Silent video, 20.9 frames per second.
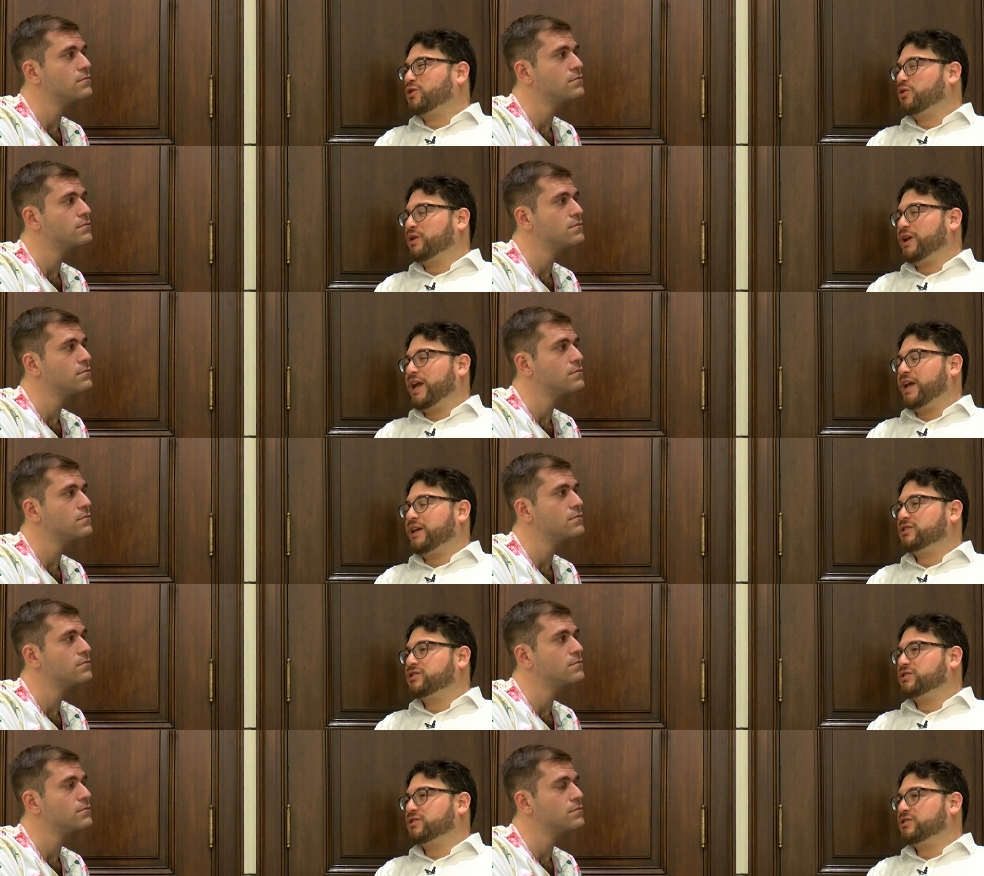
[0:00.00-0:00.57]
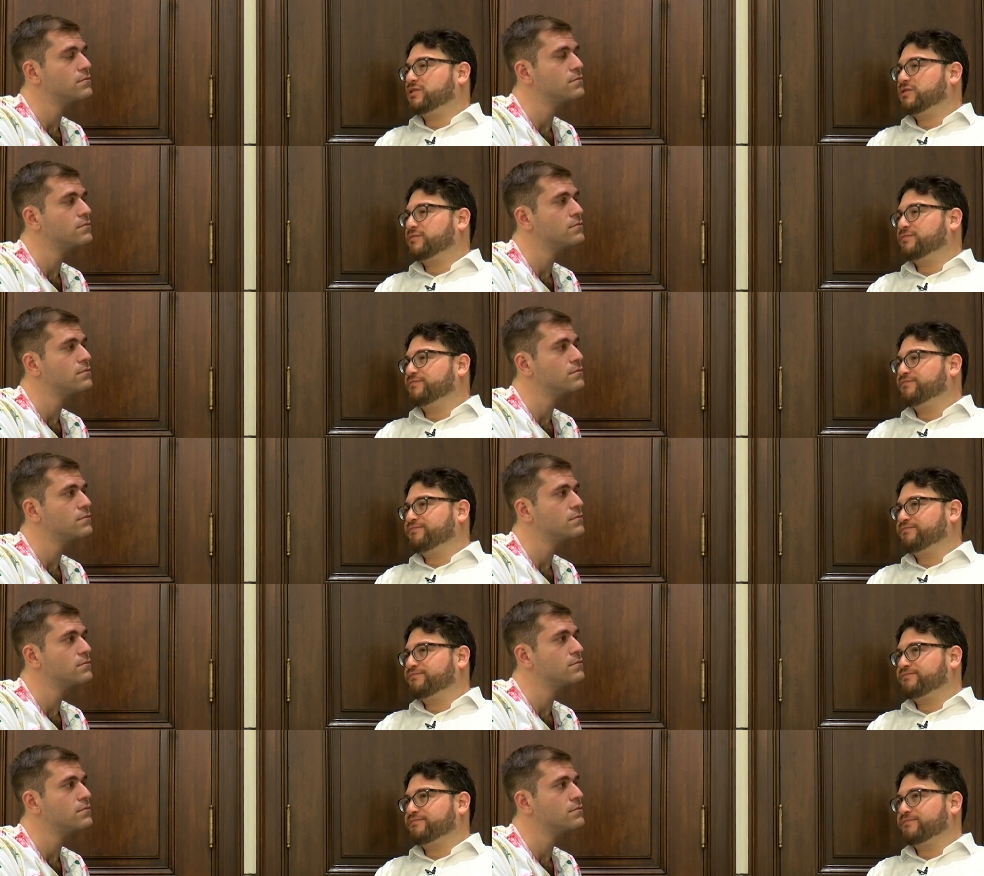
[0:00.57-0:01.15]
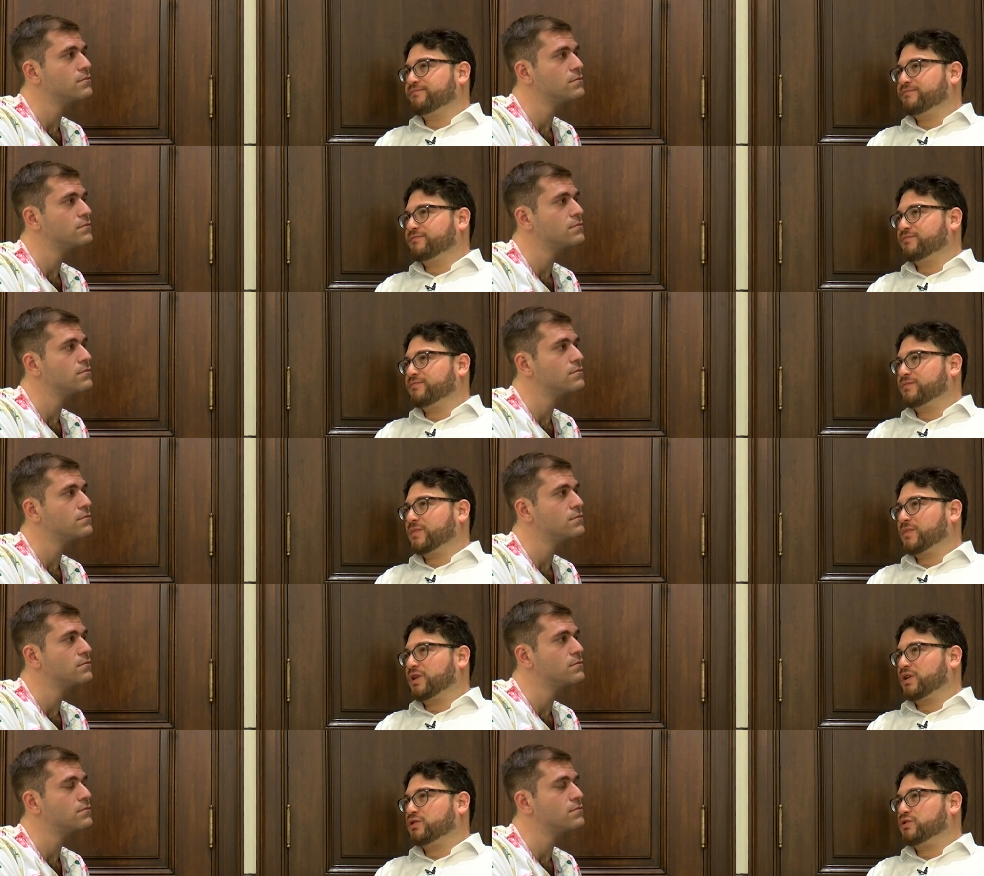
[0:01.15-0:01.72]
Speaker 1: creates
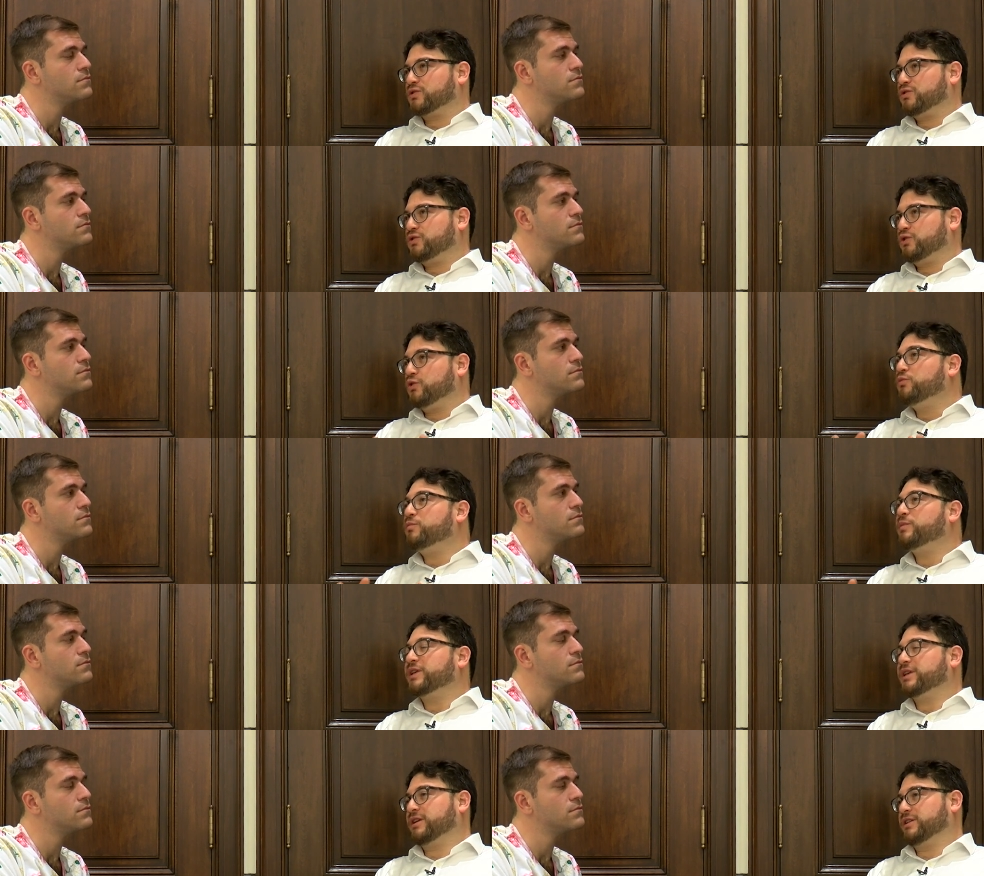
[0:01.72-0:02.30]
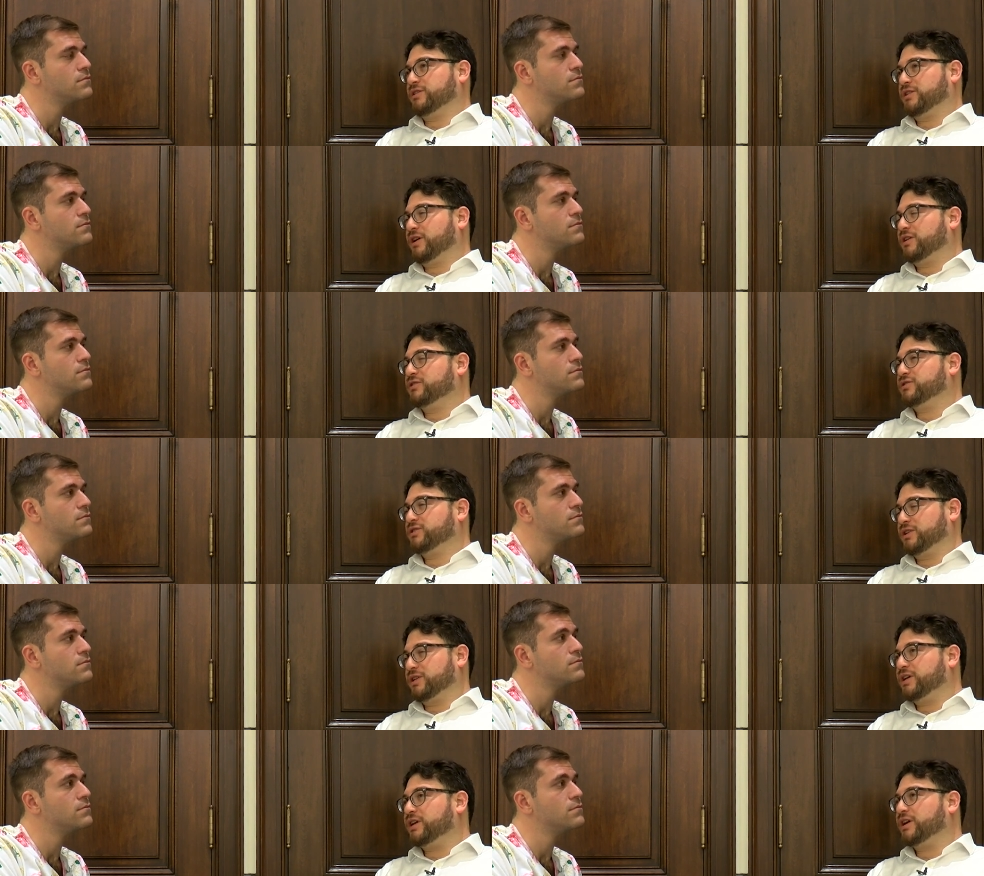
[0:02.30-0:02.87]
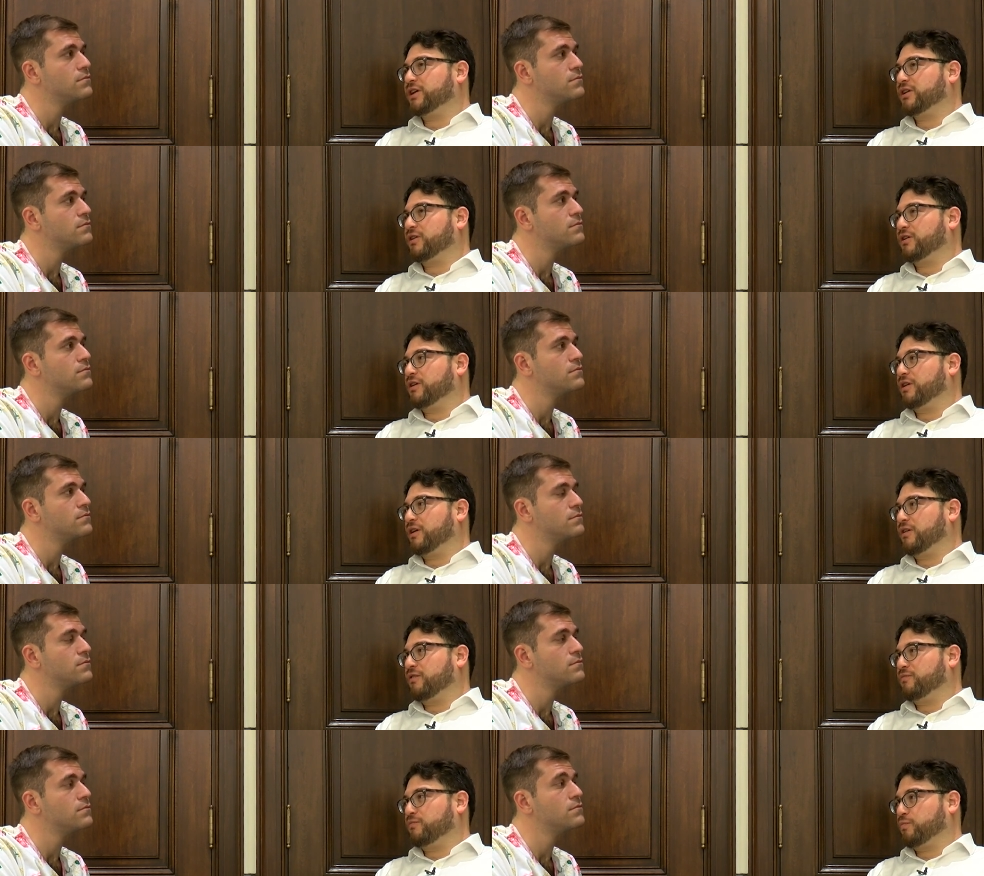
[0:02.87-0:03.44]
2 million tons a
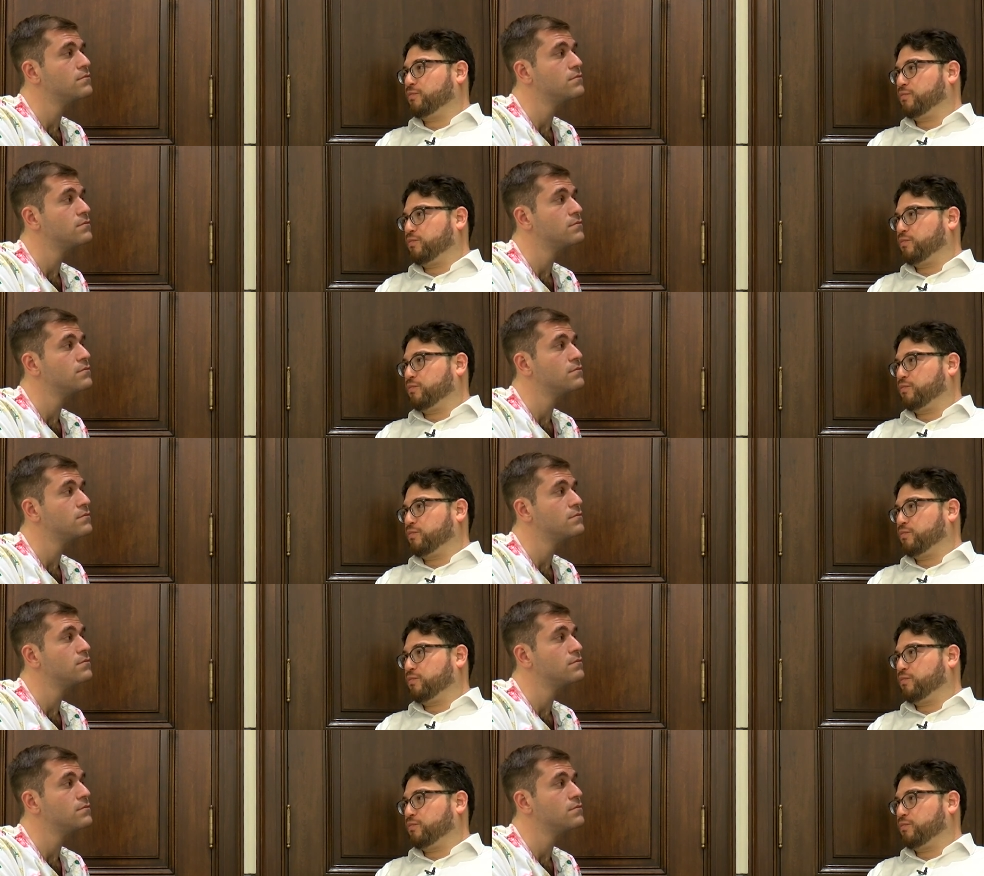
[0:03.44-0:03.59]
year of